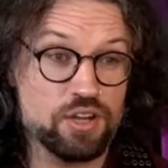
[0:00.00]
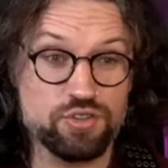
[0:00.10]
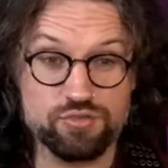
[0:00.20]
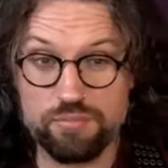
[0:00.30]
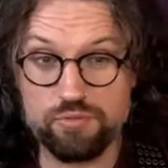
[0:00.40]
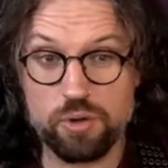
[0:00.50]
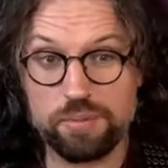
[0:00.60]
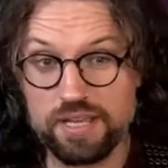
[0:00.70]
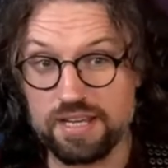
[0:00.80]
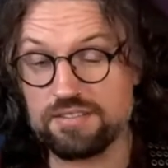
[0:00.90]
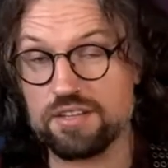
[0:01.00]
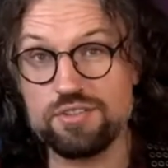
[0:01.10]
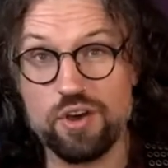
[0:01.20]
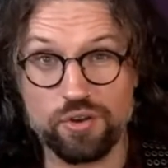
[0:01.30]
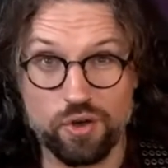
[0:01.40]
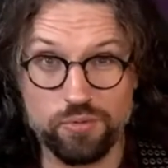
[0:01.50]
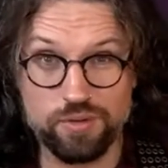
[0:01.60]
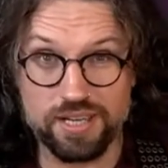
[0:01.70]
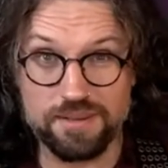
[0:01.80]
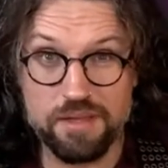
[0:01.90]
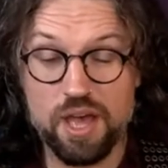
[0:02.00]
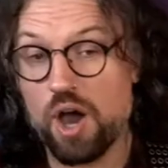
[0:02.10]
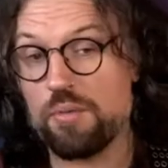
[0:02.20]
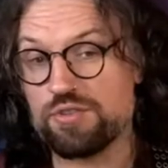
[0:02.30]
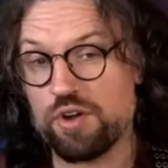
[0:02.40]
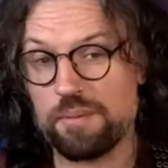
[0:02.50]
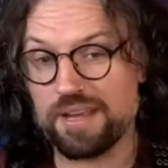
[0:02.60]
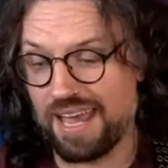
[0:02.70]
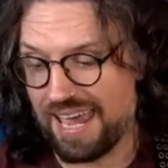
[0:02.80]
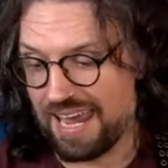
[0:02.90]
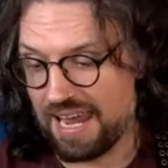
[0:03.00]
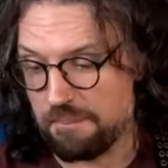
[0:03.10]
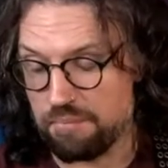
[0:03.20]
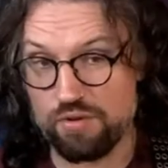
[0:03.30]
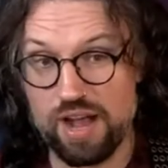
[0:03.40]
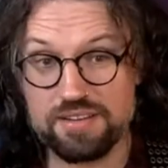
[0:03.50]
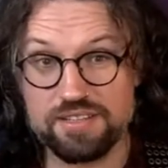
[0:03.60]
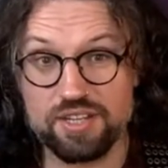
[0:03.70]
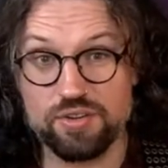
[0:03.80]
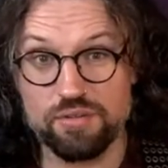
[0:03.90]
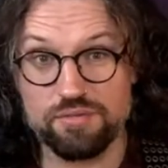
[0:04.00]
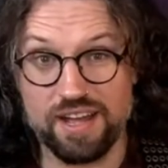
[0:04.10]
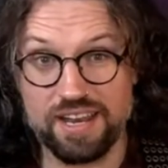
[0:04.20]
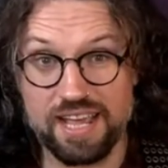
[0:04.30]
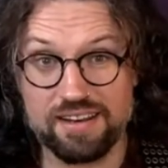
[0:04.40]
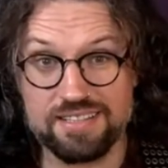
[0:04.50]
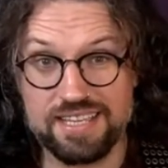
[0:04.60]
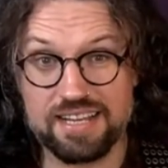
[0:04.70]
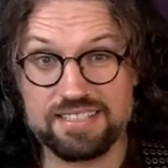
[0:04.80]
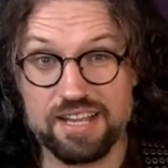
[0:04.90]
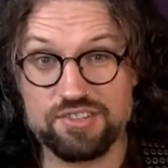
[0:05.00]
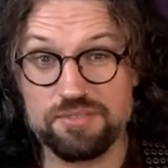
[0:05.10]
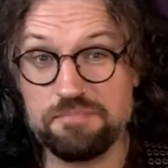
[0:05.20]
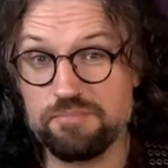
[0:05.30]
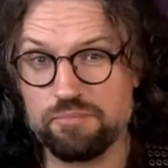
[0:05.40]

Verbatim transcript: drumroll please, not only are we dropping a brand new Van Halen tech session,